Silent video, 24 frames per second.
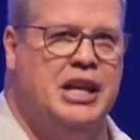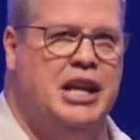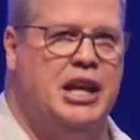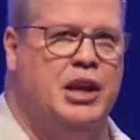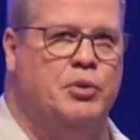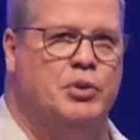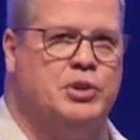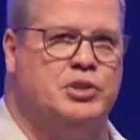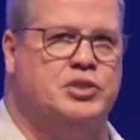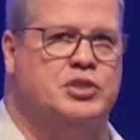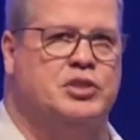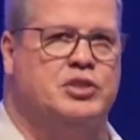It
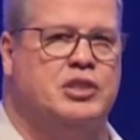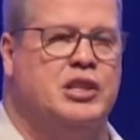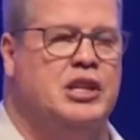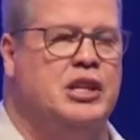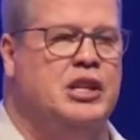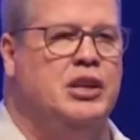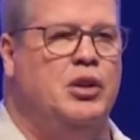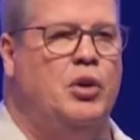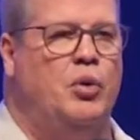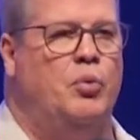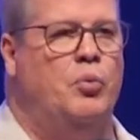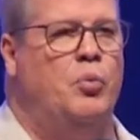was
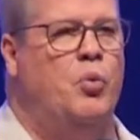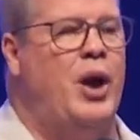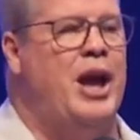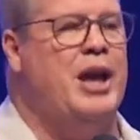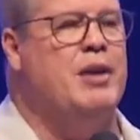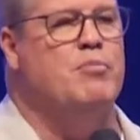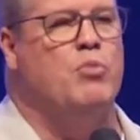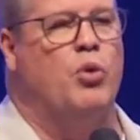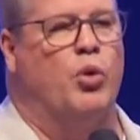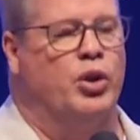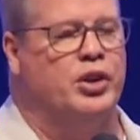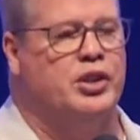
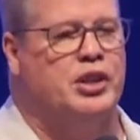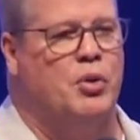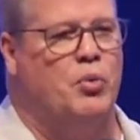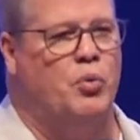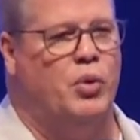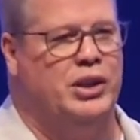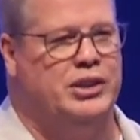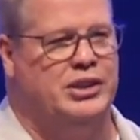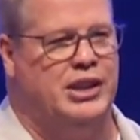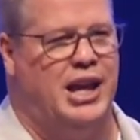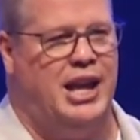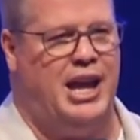way more than
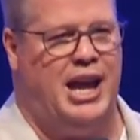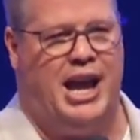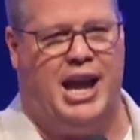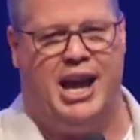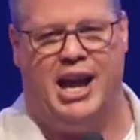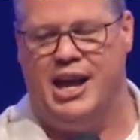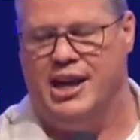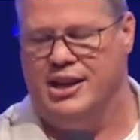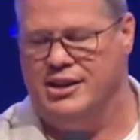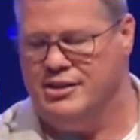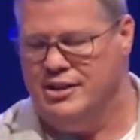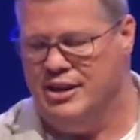what they
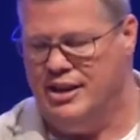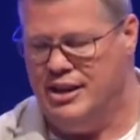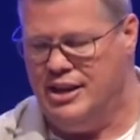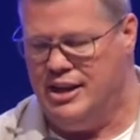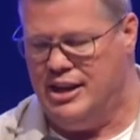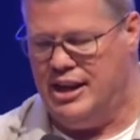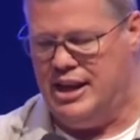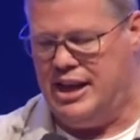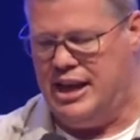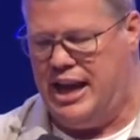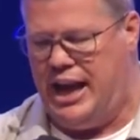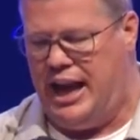had.
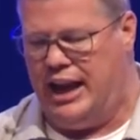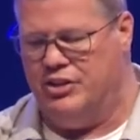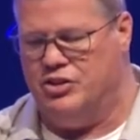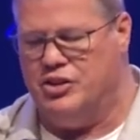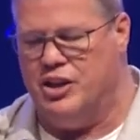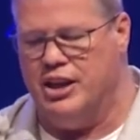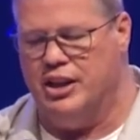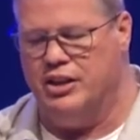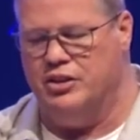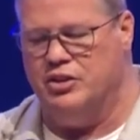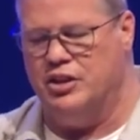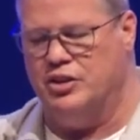And
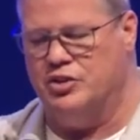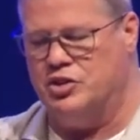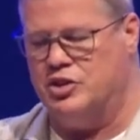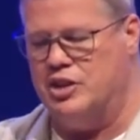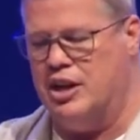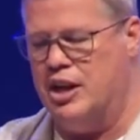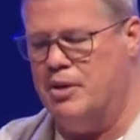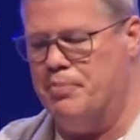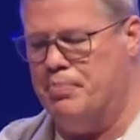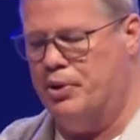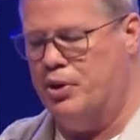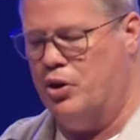then the
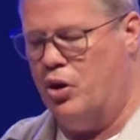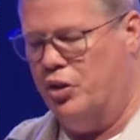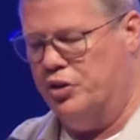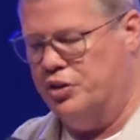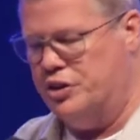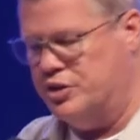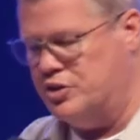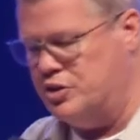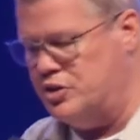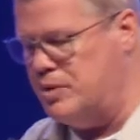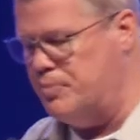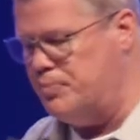city put on
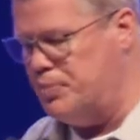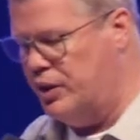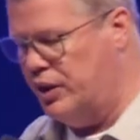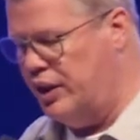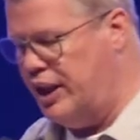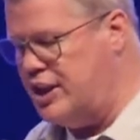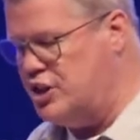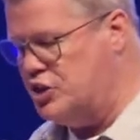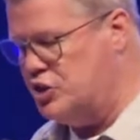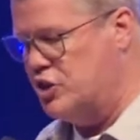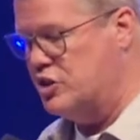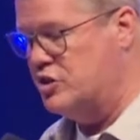the
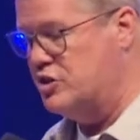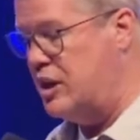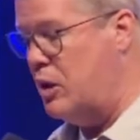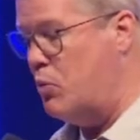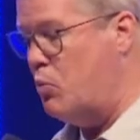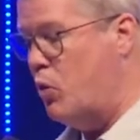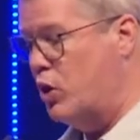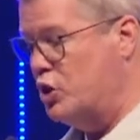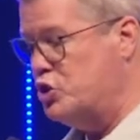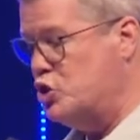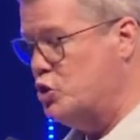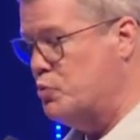stipulations that
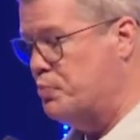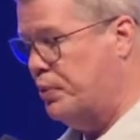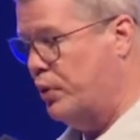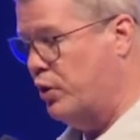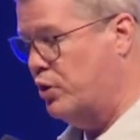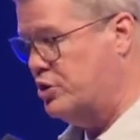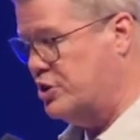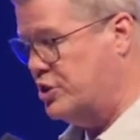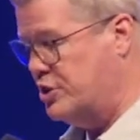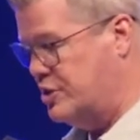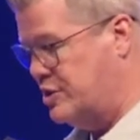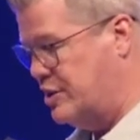once you
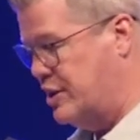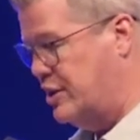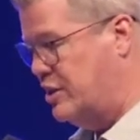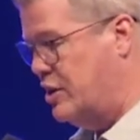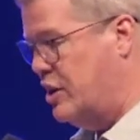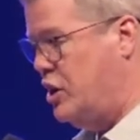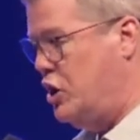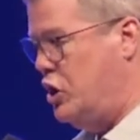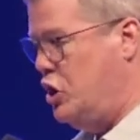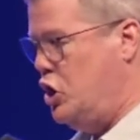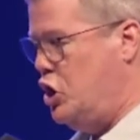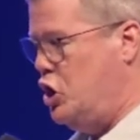purchase it,
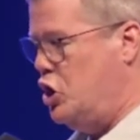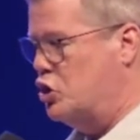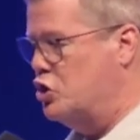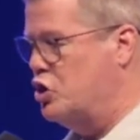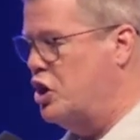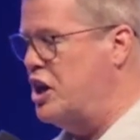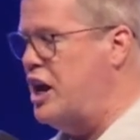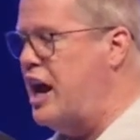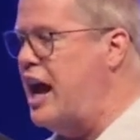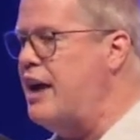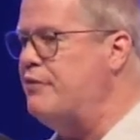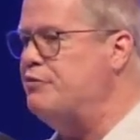you're
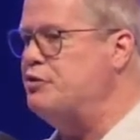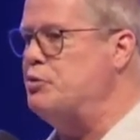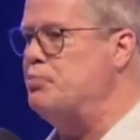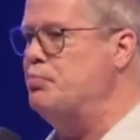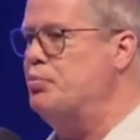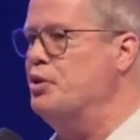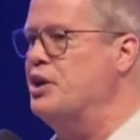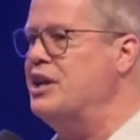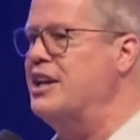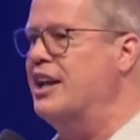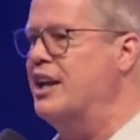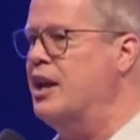going to have to
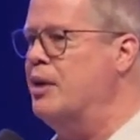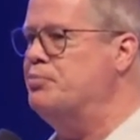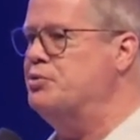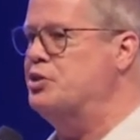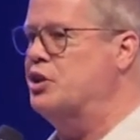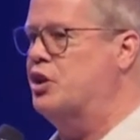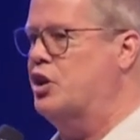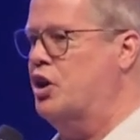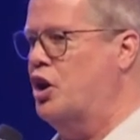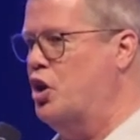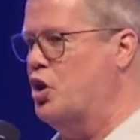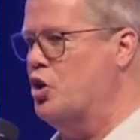bring it up
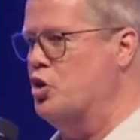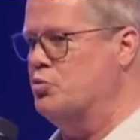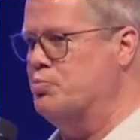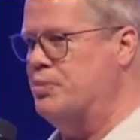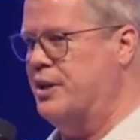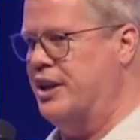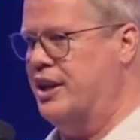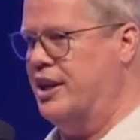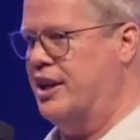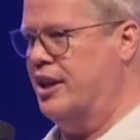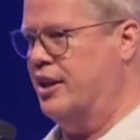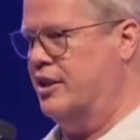to code,
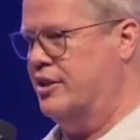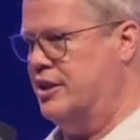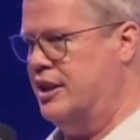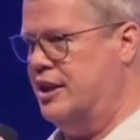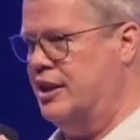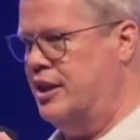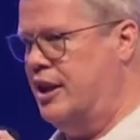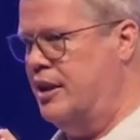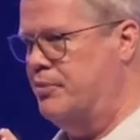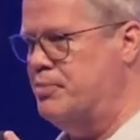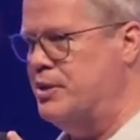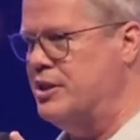but
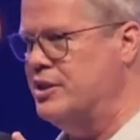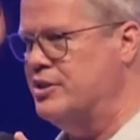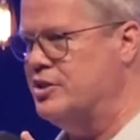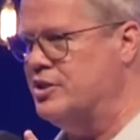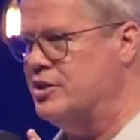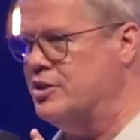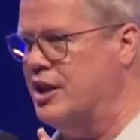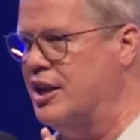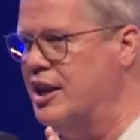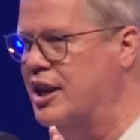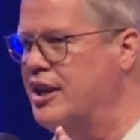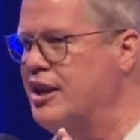it had been
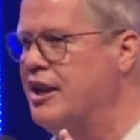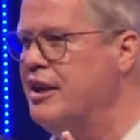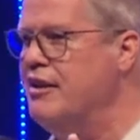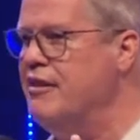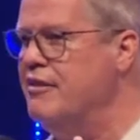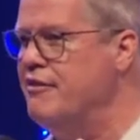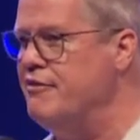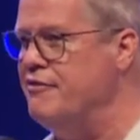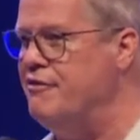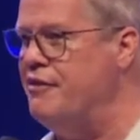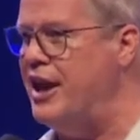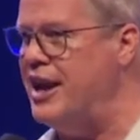sitting
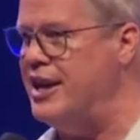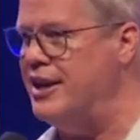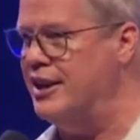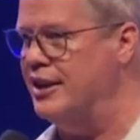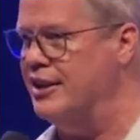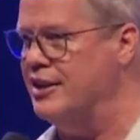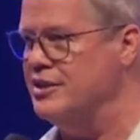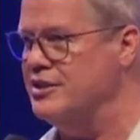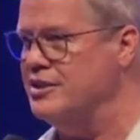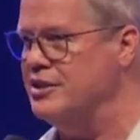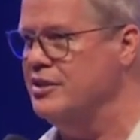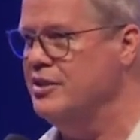
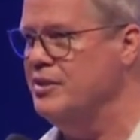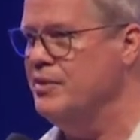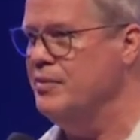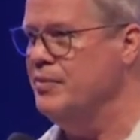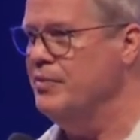vacant.